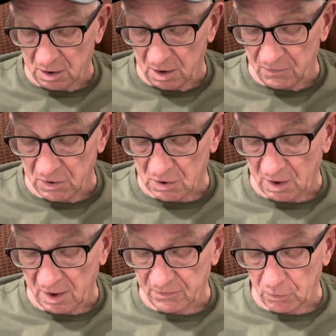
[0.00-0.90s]
give his
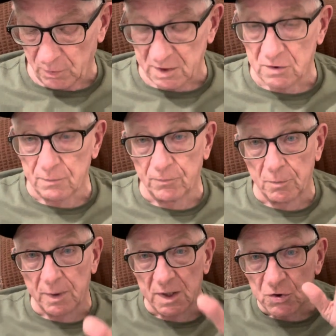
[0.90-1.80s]
life a ransom for
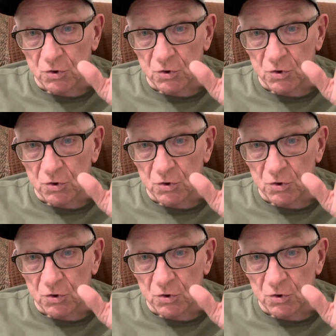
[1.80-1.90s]
many.